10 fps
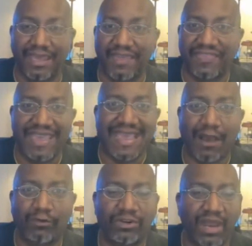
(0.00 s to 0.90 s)
They
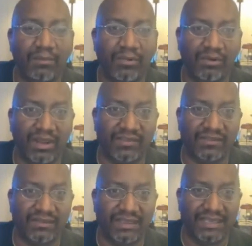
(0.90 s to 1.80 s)
outnumber
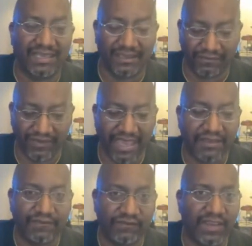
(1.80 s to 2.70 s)
us. If they
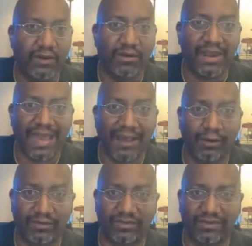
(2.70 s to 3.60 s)
figure it
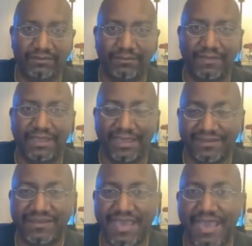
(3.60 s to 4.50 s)
out,
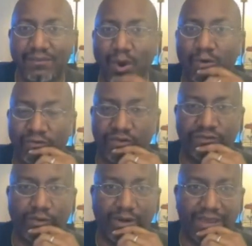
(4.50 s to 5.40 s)
it's game over
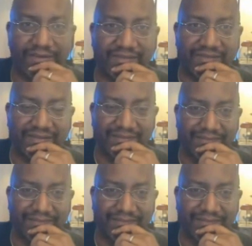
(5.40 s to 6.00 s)
for us.